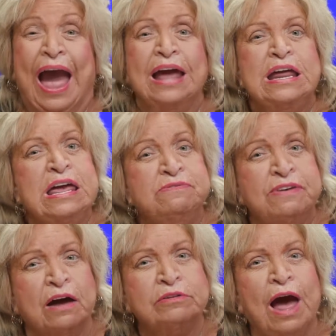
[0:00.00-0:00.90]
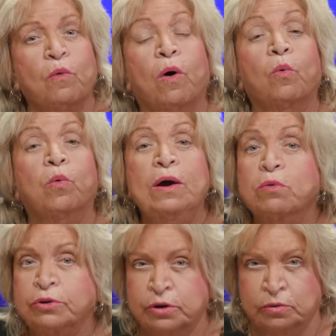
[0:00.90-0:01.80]
and he found out what we
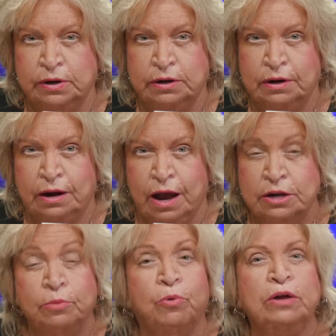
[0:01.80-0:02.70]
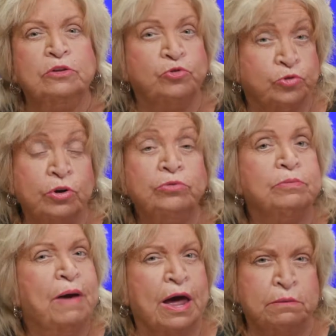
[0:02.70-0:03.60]
were doing to bring the truth
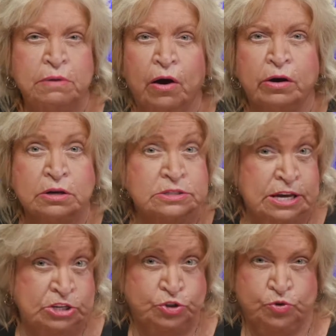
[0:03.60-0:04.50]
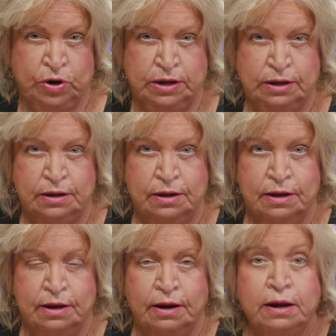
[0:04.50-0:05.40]
about America's history
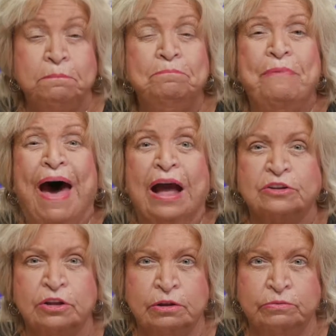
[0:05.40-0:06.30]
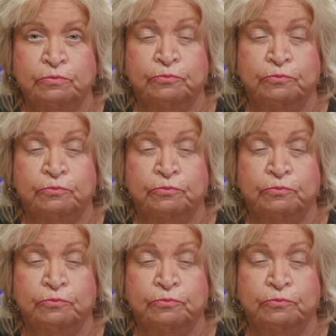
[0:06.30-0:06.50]
back to the